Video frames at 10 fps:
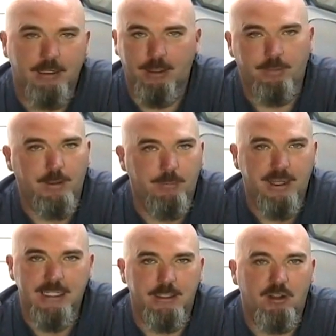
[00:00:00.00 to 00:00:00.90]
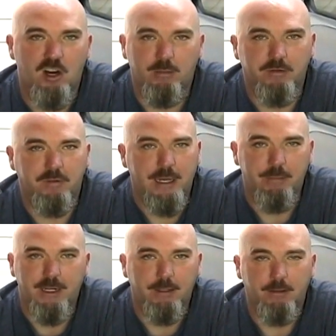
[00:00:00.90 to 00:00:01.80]
A basic Harbor Freight
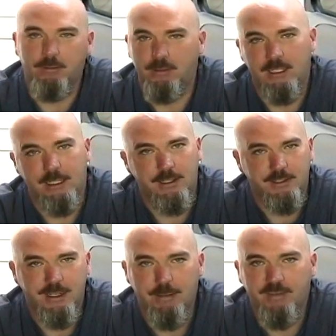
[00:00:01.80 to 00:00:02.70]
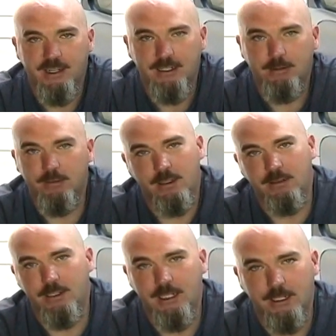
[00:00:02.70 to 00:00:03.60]
meter will tell you the same thing that we're
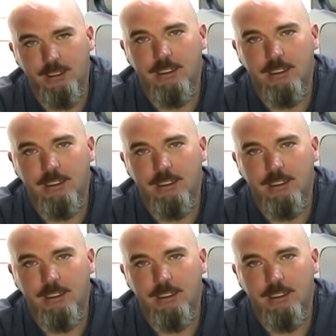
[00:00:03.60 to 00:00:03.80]
doing here.